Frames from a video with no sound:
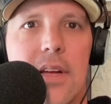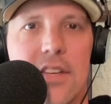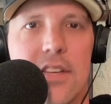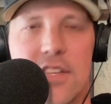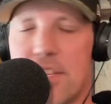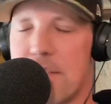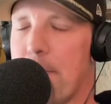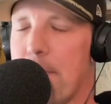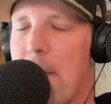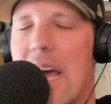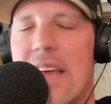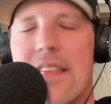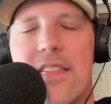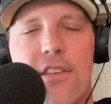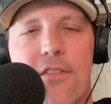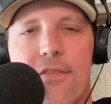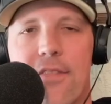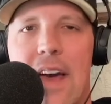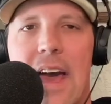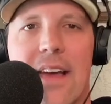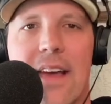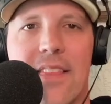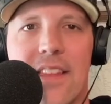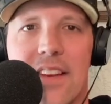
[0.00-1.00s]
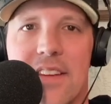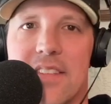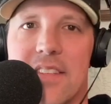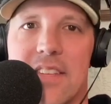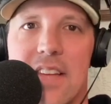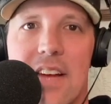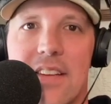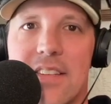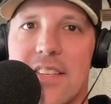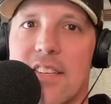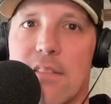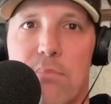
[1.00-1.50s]
Despite the fact that it's
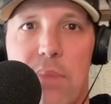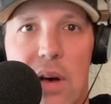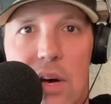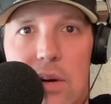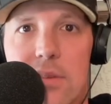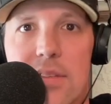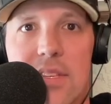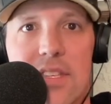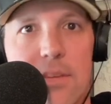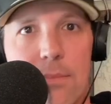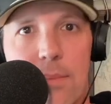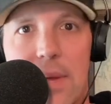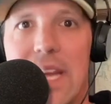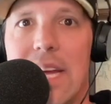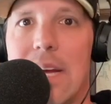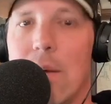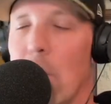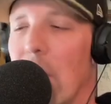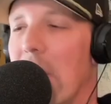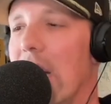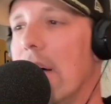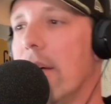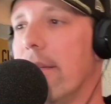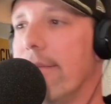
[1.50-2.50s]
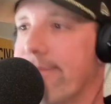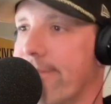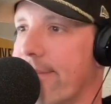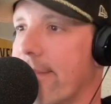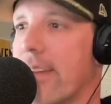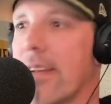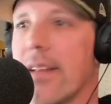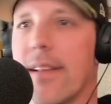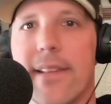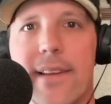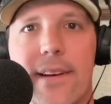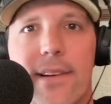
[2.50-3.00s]
not supposed to be, well,
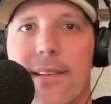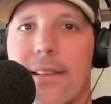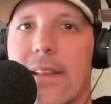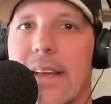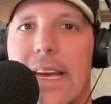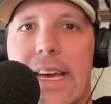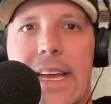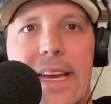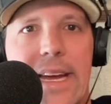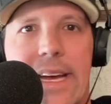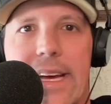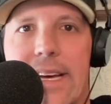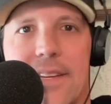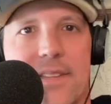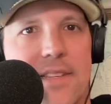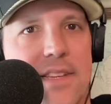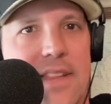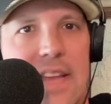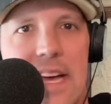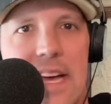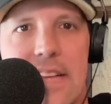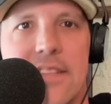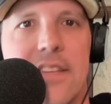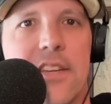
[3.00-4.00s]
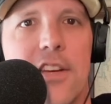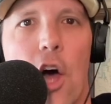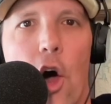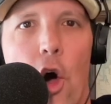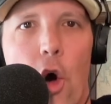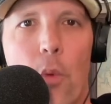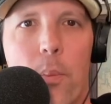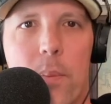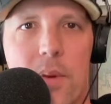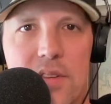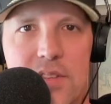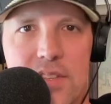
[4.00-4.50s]
clearly it is, and that's an
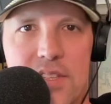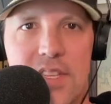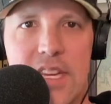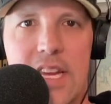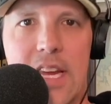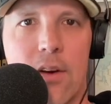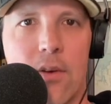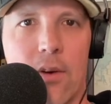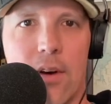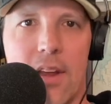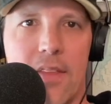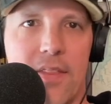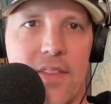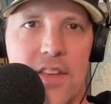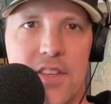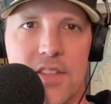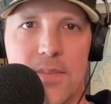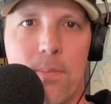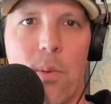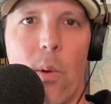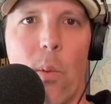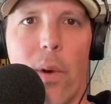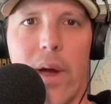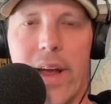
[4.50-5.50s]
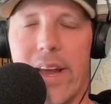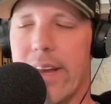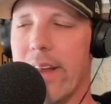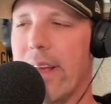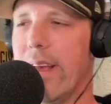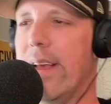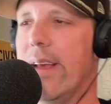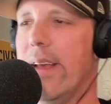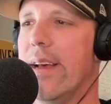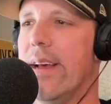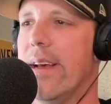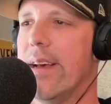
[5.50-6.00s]
open secret at this point.
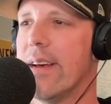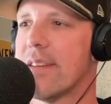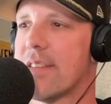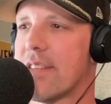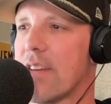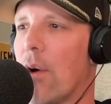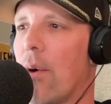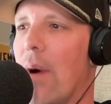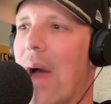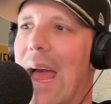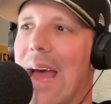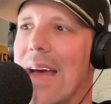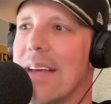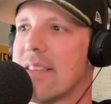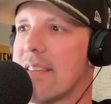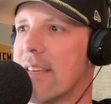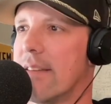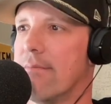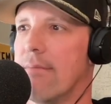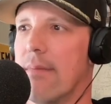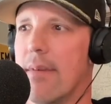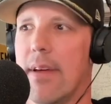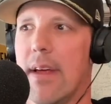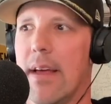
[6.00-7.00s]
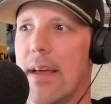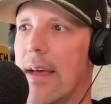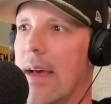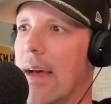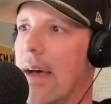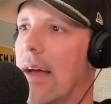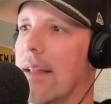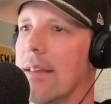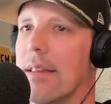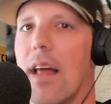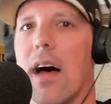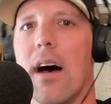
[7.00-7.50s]
So as an
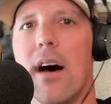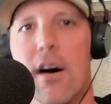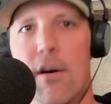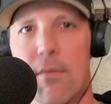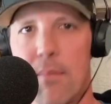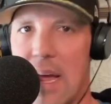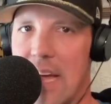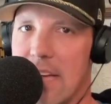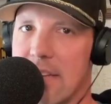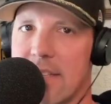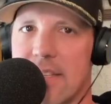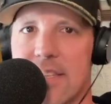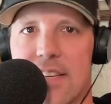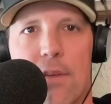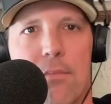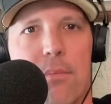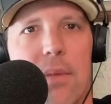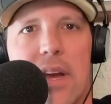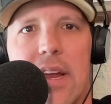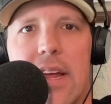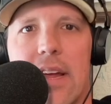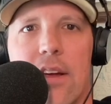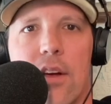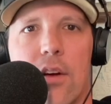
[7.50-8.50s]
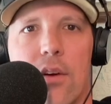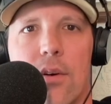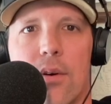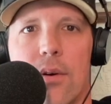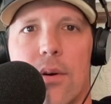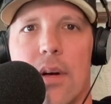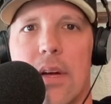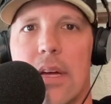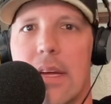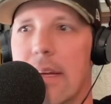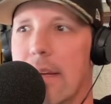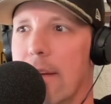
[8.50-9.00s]
alum, as somebody who
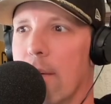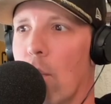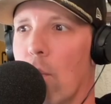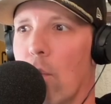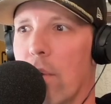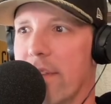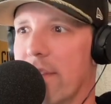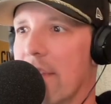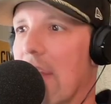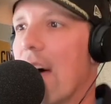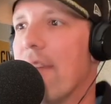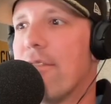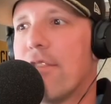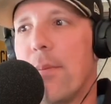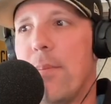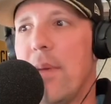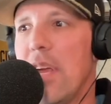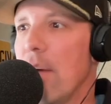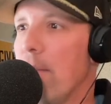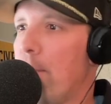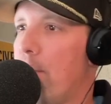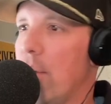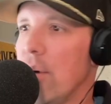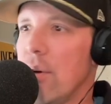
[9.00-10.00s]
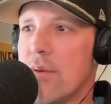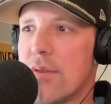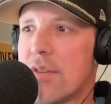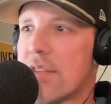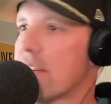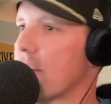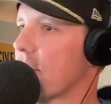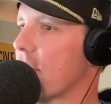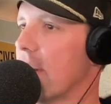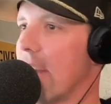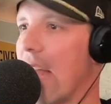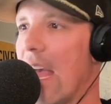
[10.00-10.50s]
would love to be a
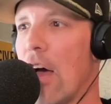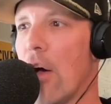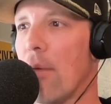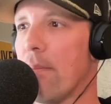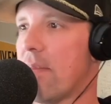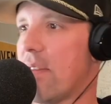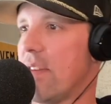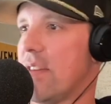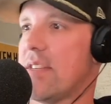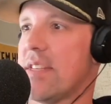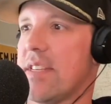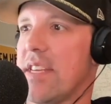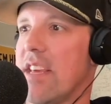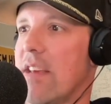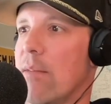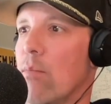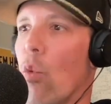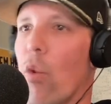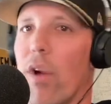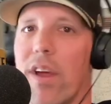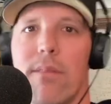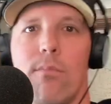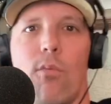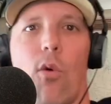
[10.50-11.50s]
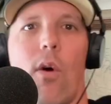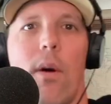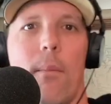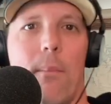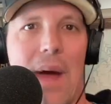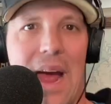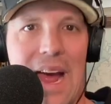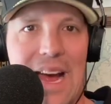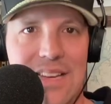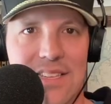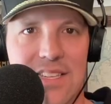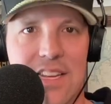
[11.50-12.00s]
booster and help this team win more
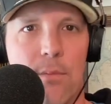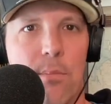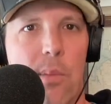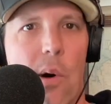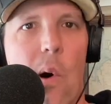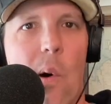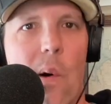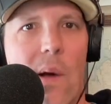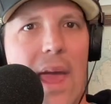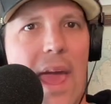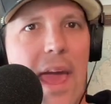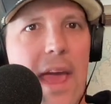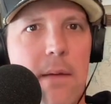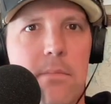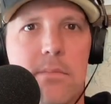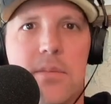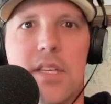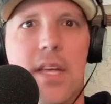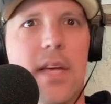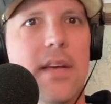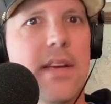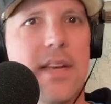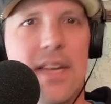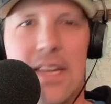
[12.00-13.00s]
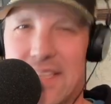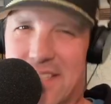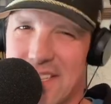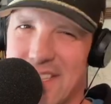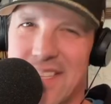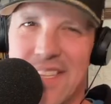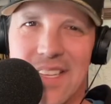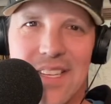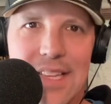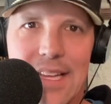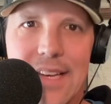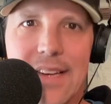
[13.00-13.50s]
basketball games, it's
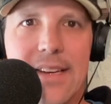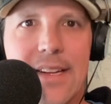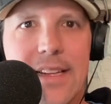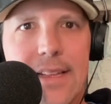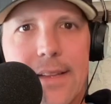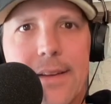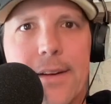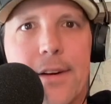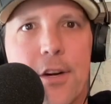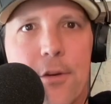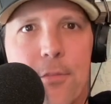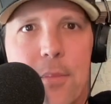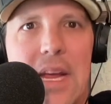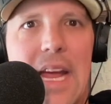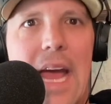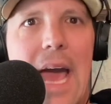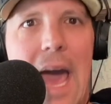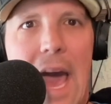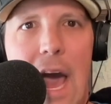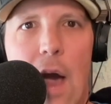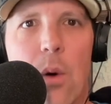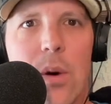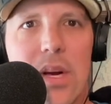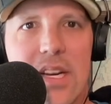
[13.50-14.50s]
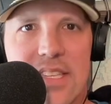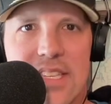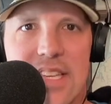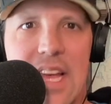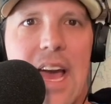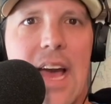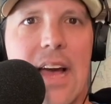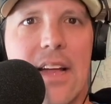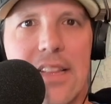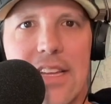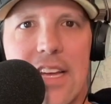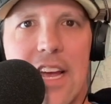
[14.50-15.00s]
still unclear to me how
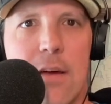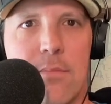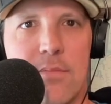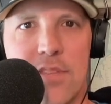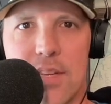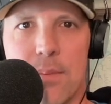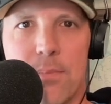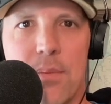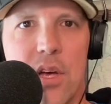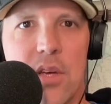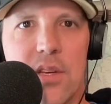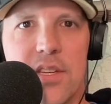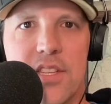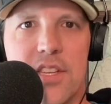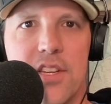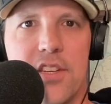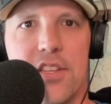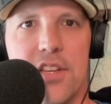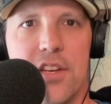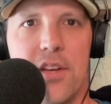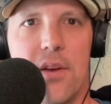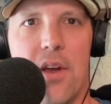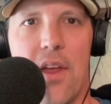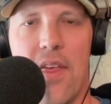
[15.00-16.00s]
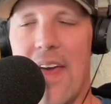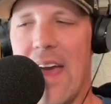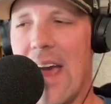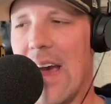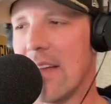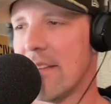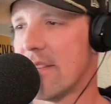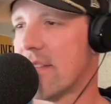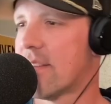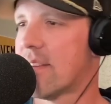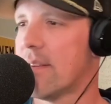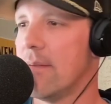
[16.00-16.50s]
exactly I'm supposed to do to
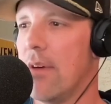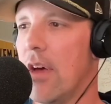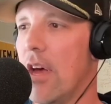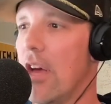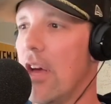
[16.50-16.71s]
that.